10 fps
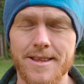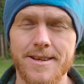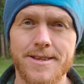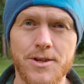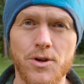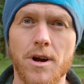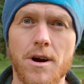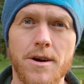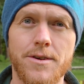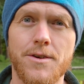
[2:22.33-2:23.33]
this in your
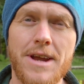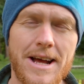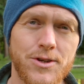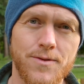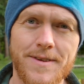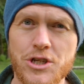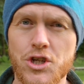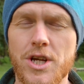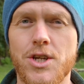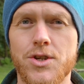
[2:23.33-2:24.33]
garden or natural
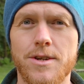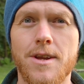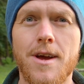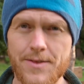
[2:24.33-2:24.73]
vegetation,